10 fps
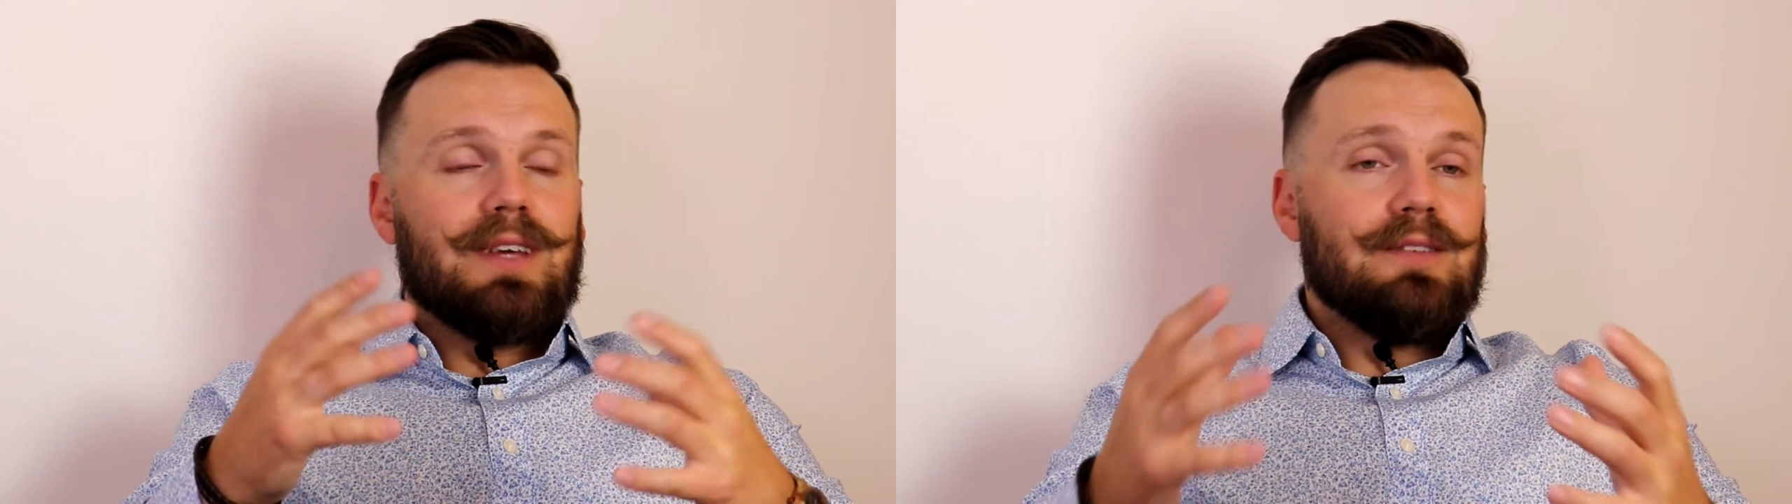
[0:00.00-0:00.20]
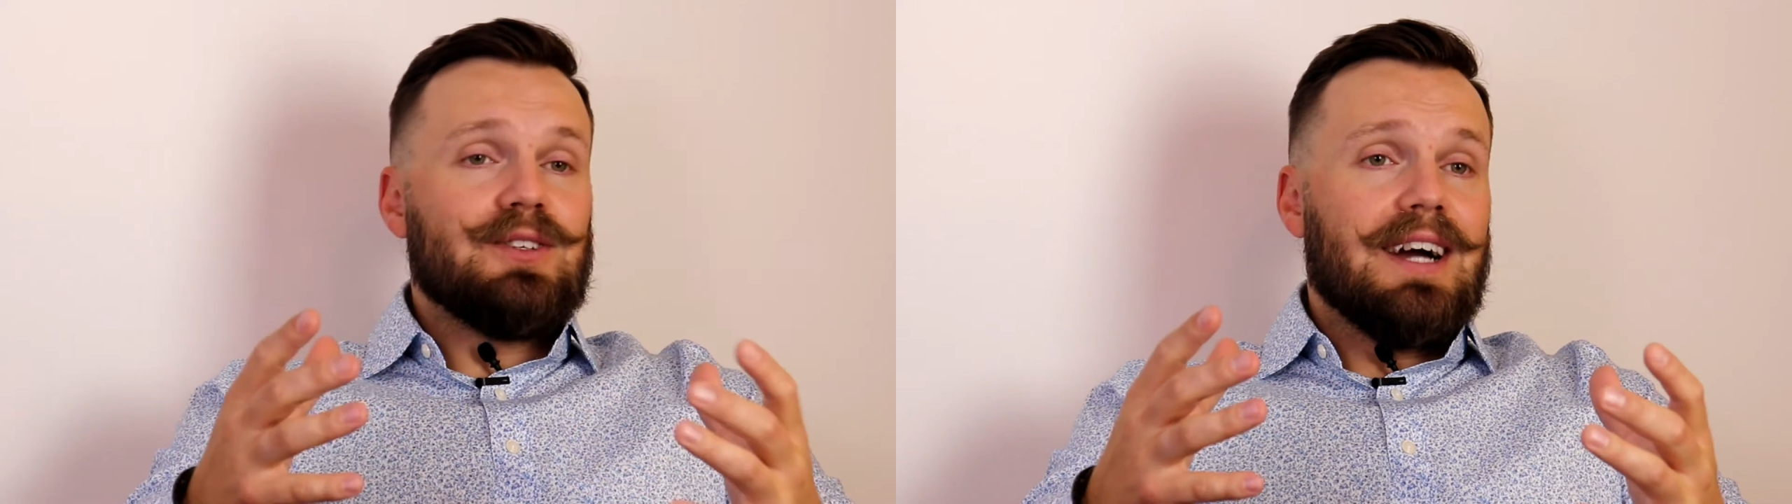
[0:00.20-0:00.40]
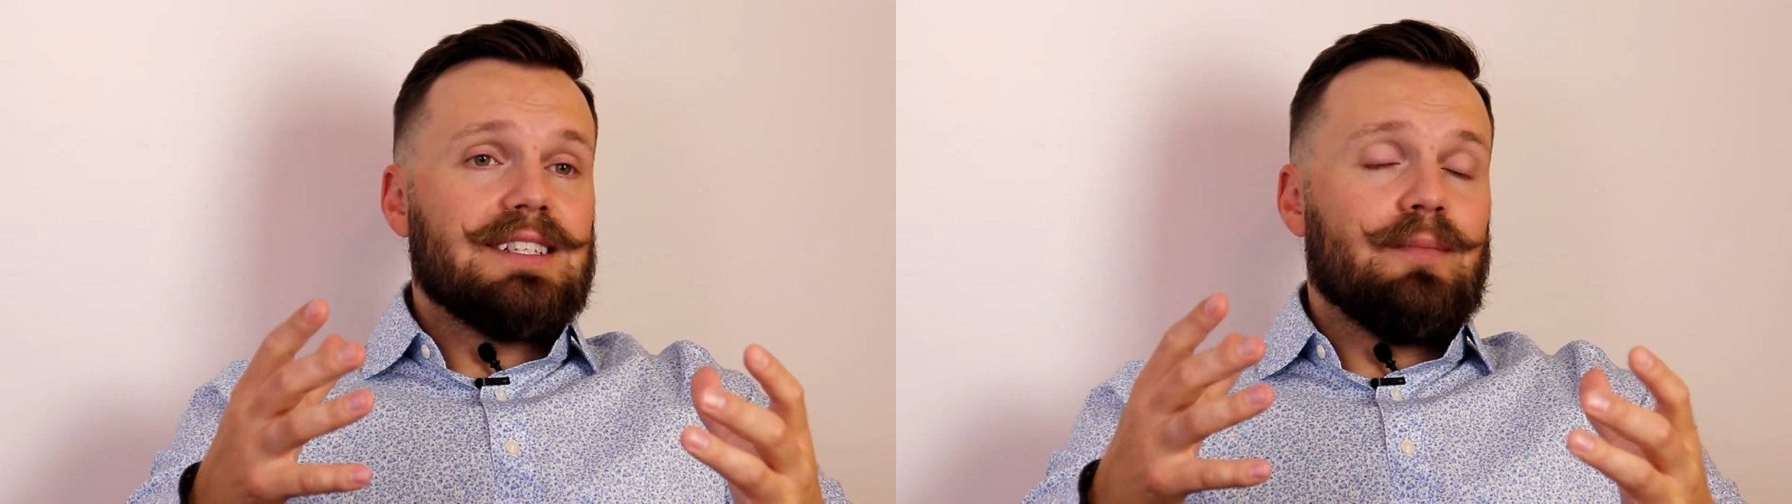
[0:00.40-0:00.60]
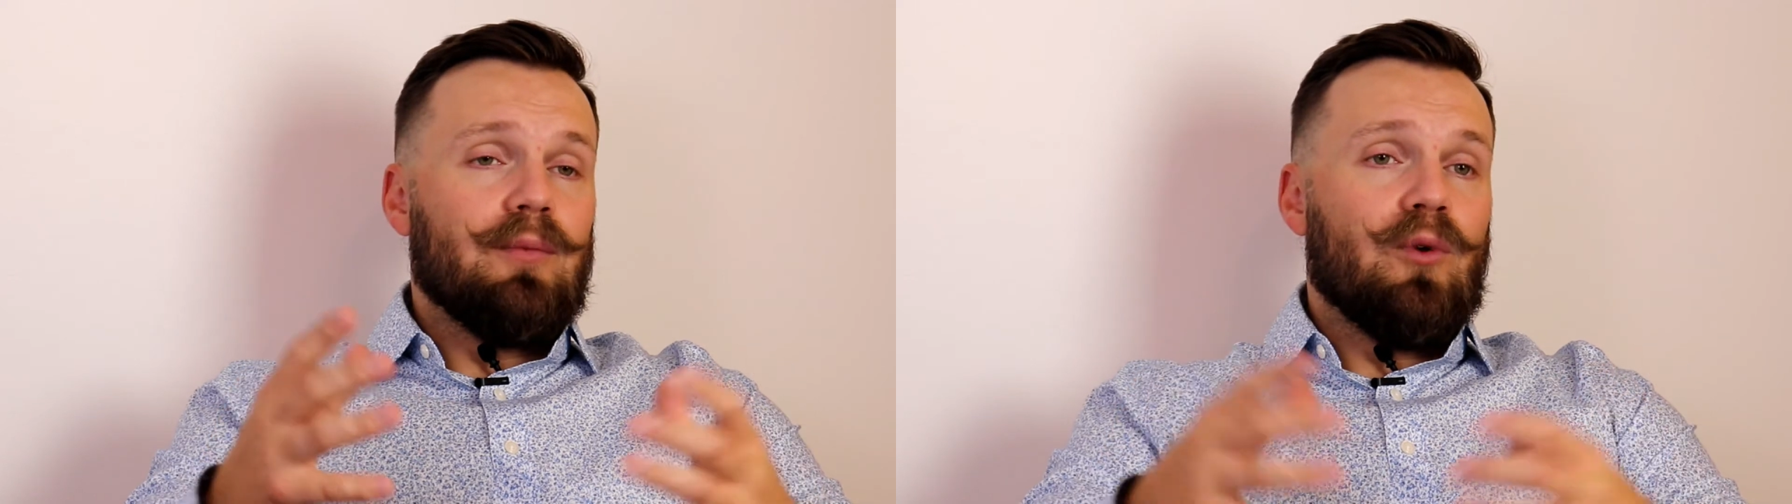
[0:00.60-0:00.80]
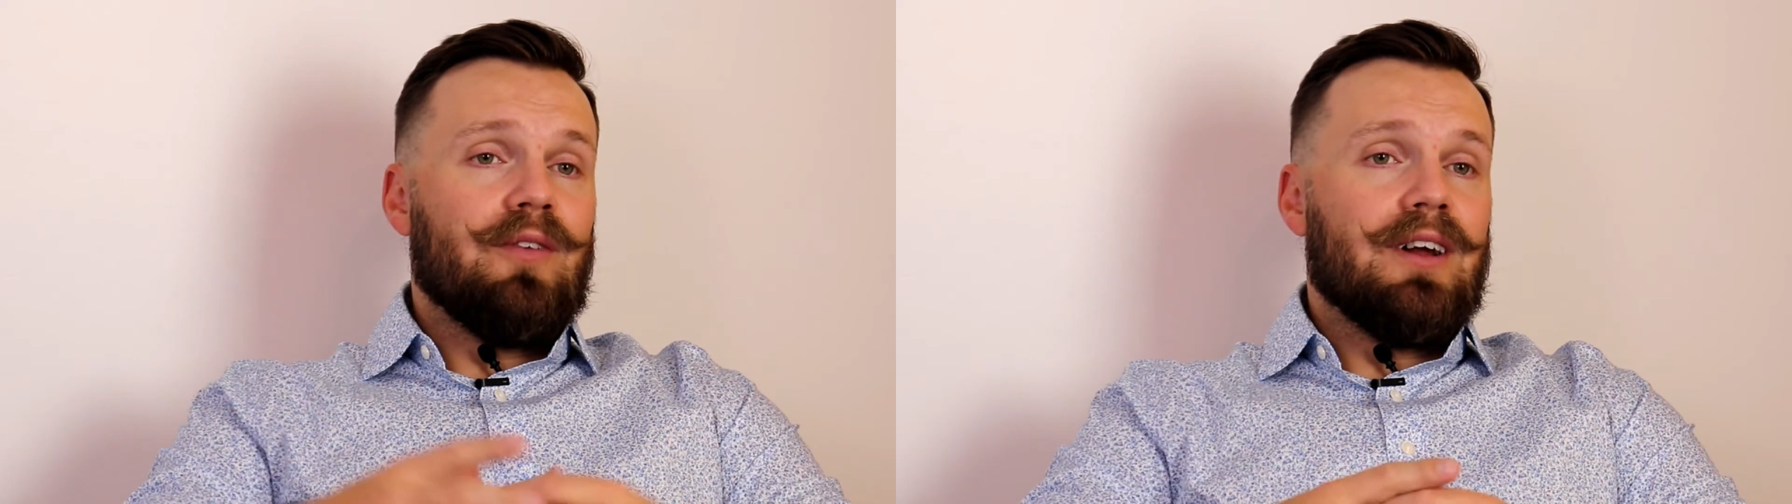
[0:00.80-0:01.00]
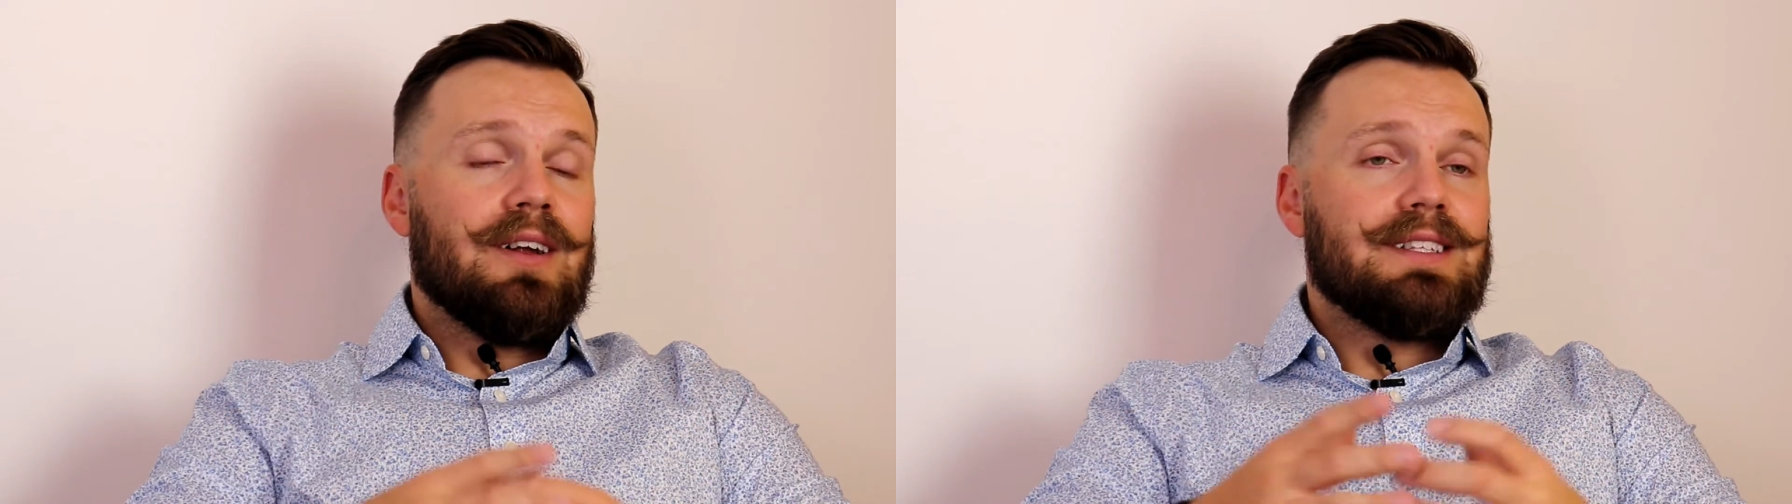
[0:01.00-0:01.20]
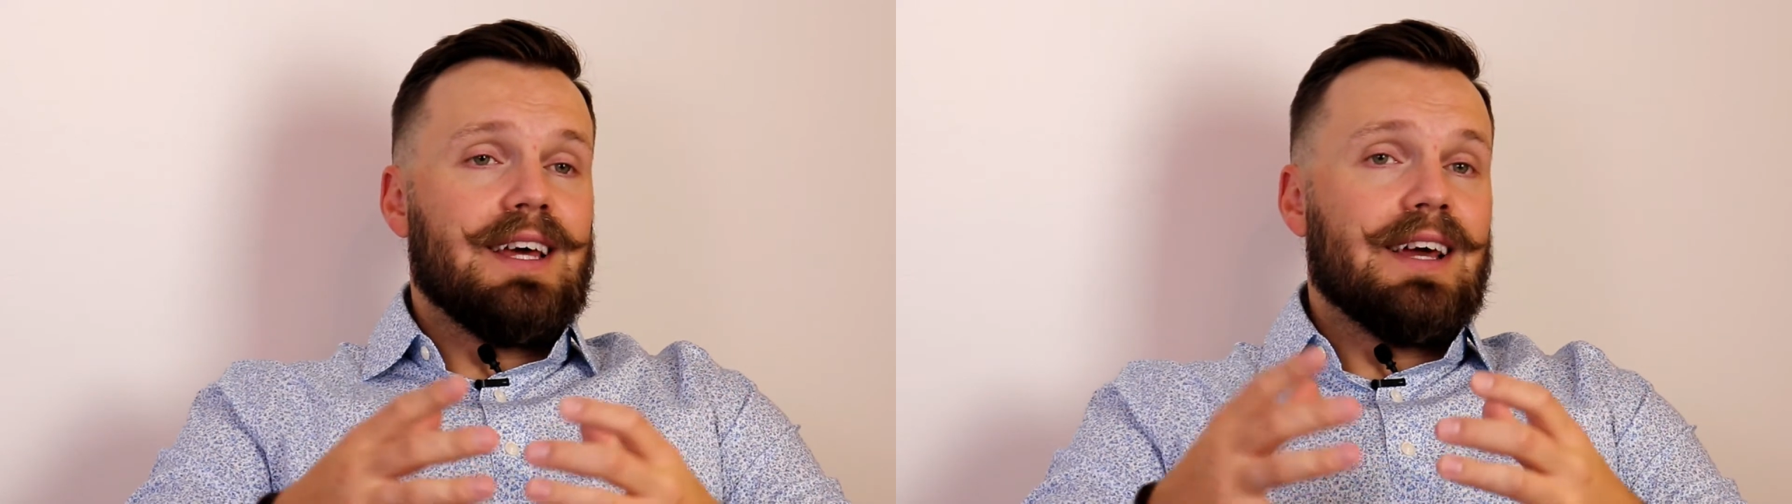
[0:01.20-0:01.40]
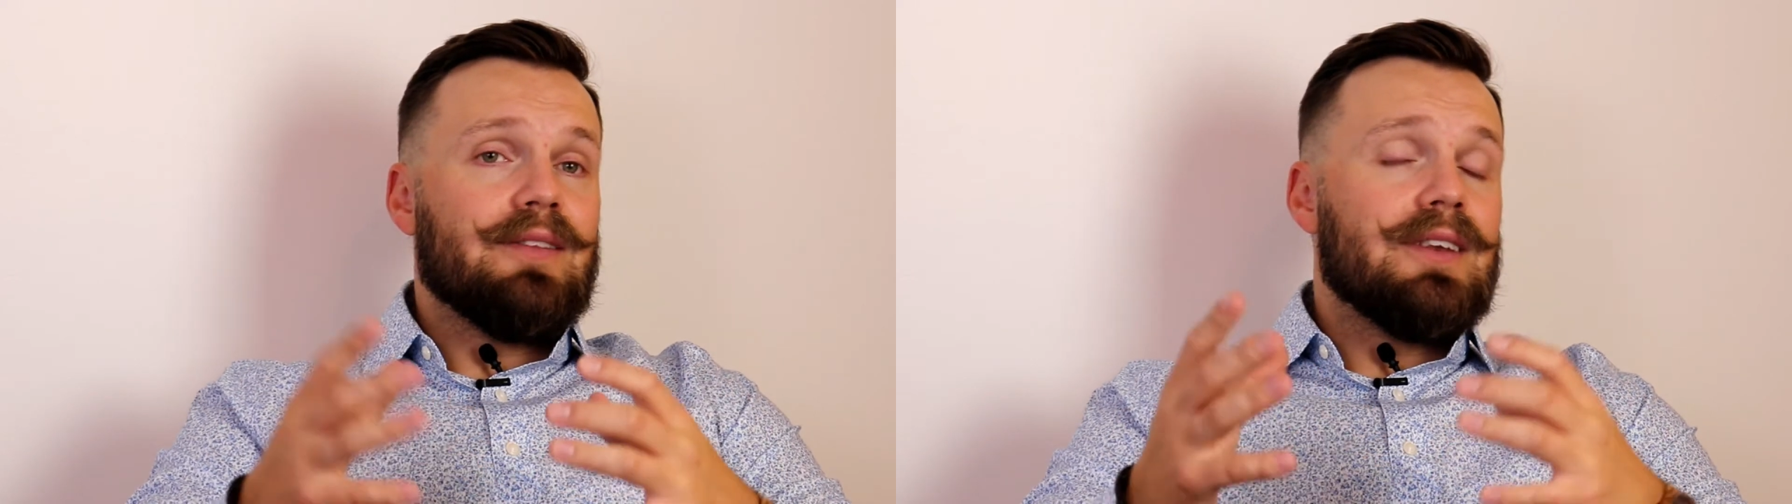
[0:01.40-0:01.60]
gives you guys a bit more of an
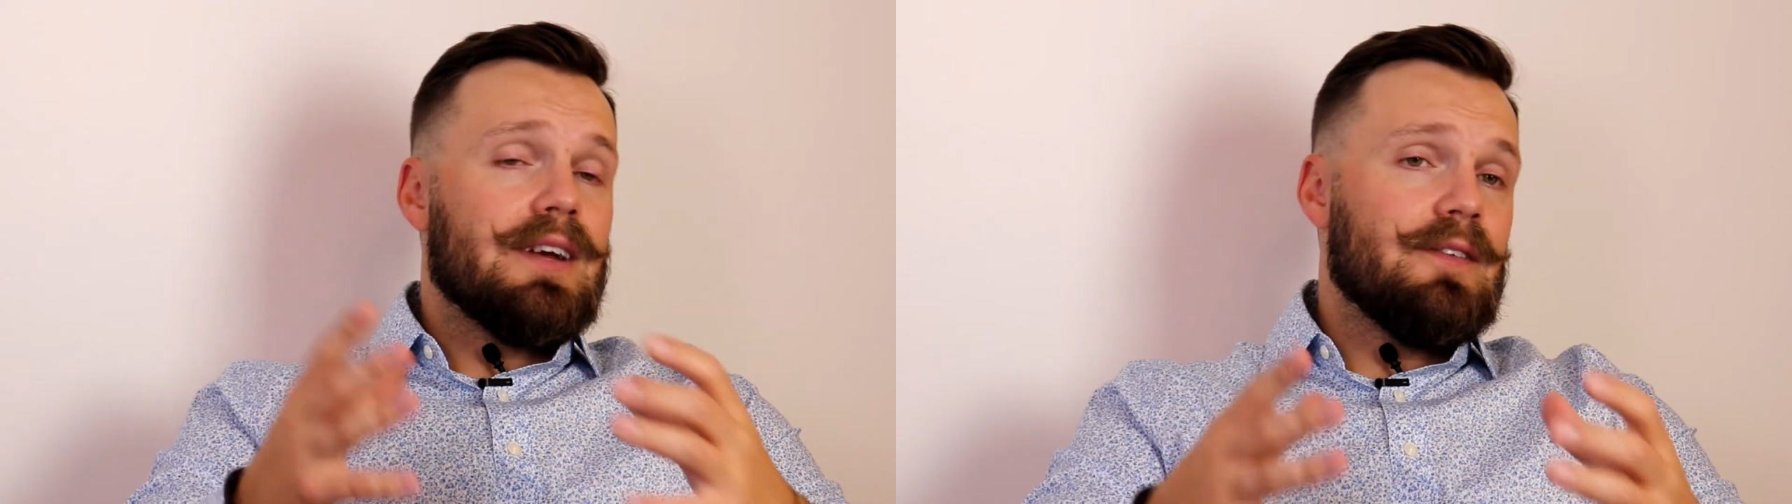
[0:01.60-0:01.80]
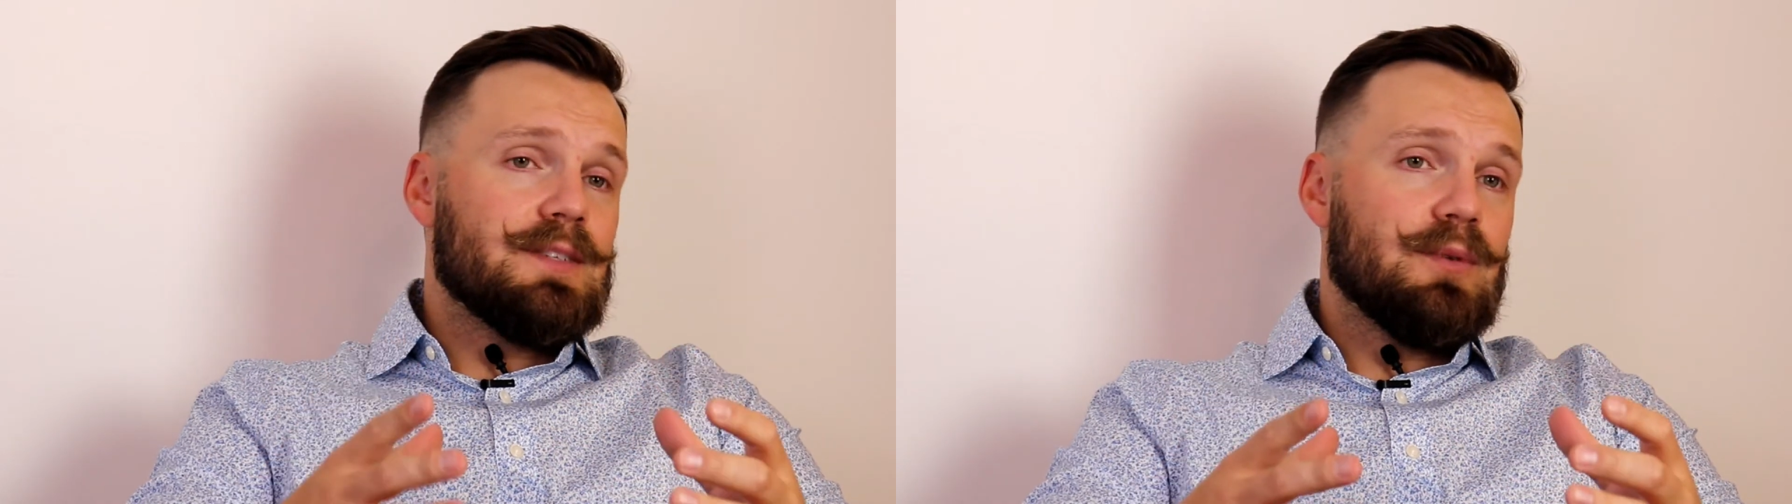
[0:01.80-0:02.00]
understanding of the difference